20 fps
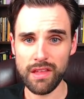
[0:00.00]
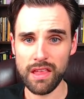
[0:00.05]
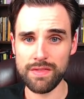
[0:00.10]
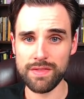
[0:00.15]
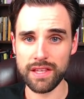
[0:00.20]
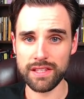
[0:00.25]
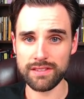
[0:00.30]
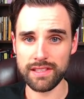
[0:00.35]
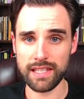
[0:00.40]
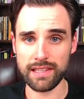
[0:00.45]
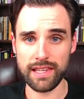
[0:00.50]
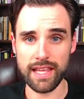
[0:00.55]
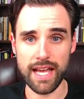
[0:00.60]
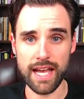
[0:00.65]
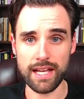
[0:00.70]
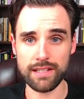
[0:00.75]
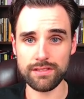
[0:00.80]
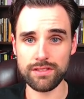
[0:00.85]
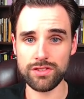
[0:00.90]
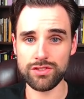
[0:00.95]
things like
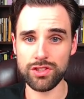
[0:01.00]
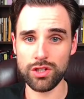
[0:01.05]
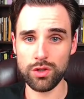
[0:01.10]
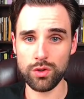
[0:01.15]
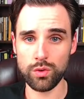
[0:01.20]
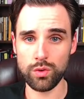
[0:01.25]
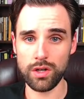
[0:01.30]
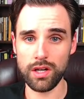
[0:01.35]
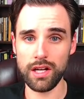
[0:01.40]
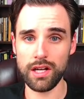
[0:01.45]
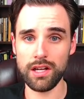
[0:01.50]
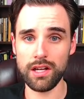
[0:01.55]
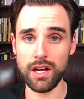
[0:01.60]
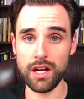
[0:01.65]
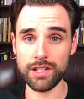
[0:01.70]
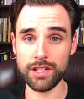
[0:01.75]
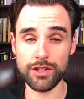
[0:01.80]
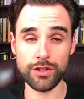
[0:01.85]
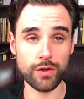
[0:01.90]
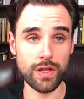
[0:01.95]
that. So
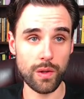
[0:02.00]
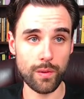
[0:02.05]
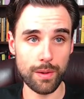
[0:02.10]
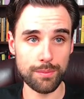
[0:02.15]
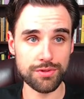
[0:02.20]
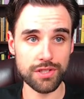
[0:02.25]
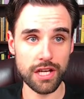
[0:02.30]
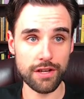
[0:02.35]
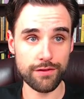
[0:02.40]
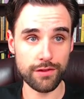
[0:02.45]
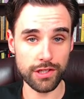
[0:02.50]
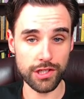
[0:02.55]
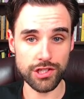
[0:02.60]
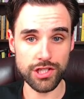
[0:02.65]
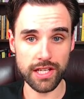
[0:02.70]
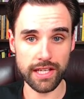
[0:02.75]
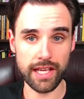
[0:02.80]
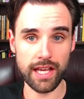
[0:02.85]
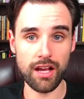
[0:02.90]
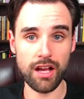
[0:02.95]
another great website for you to
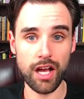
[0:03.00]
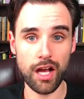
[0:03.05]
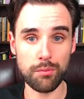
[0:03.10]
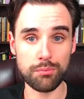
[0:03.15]
check out.